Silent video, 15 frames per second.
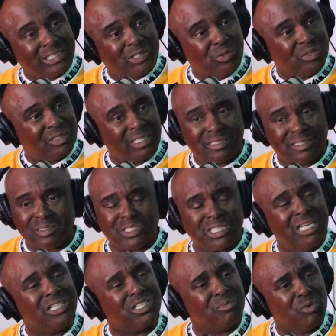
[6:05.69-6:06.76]
And that dude
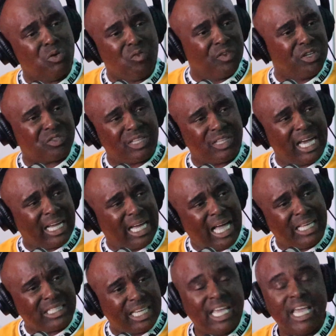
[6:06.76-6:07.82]
does tons of movies. And that
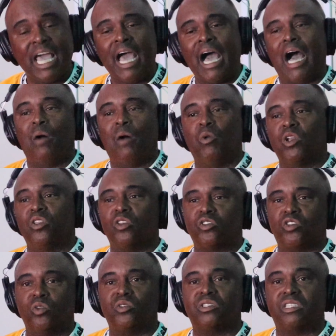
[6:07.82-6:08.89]
guy, I say, I'm one of
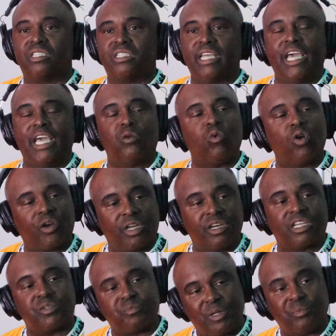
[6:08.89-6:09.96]
those dudes that stayed
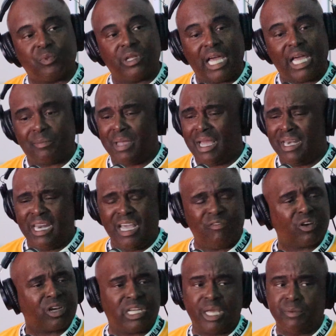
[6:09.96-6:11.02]
working because people like me. I
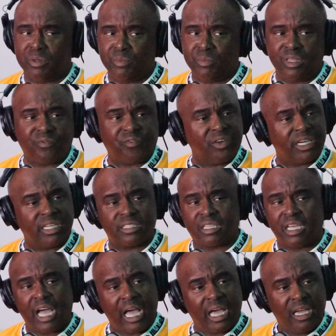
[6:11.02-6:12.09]
never claimed to be the funniest
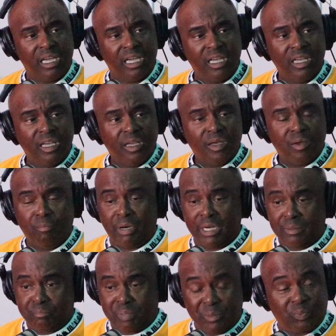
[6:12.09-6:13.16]
guy. Right.
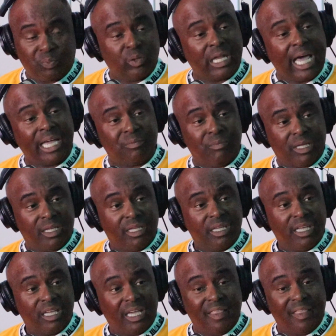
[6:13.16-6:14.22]
But people like me.
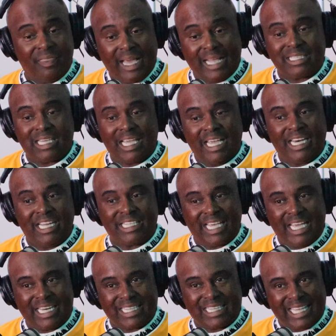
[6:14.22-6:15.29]
And that's and it's
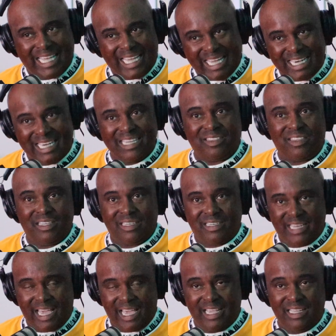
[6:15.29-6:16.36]
and at the end of the
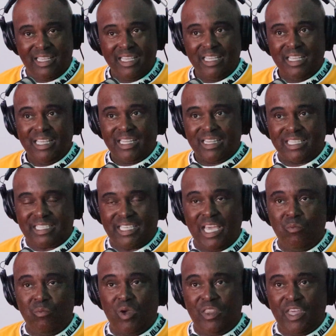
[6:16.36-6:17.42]
day, the
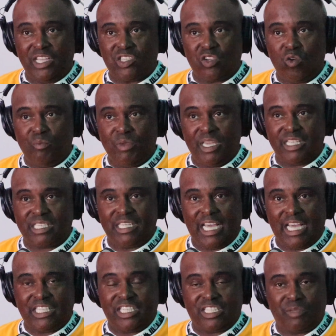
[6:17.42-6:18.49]
same way they told me it's
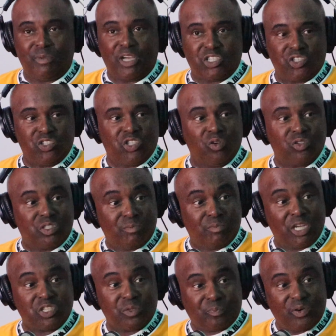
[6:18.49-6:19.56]
not just about your jokes, it's
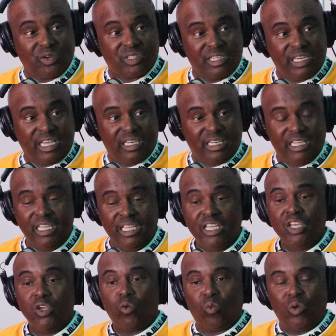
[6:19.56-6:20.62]
about your personality.
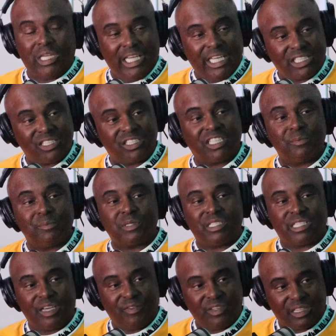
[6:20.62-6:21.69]
Relationships
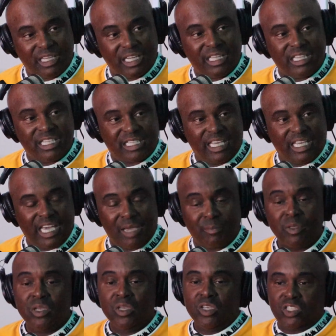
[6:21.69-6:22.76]
is everything in this game.
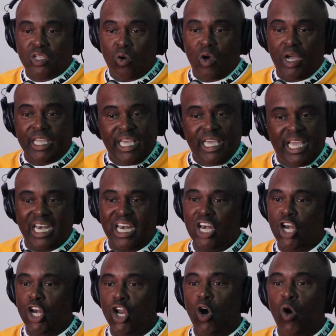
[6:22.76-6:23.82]
So again,
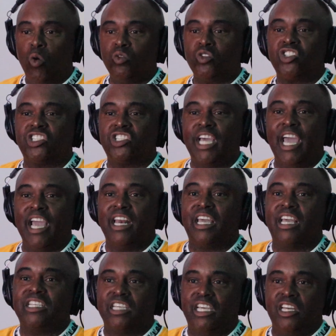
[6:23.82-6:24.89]
no shade
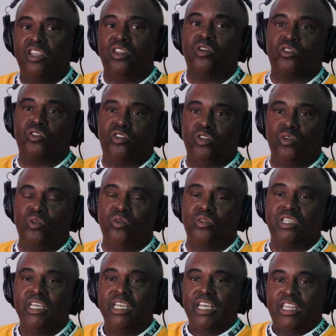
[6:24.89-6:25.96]
against any of those
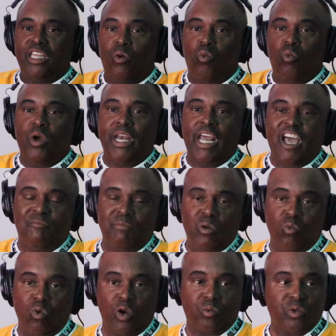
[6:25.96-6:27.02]
dudes that wouldn't have me
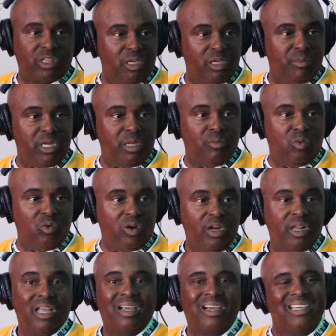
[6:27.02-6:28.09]
work with them anymore
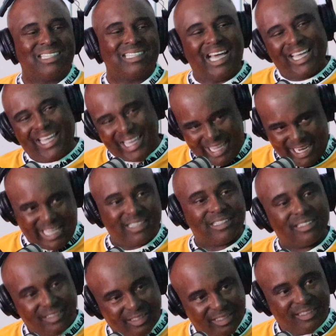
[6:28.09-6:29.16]
because I get
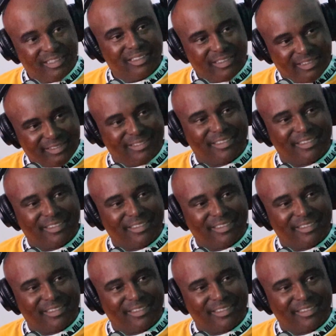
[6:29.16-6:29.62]
it. Right.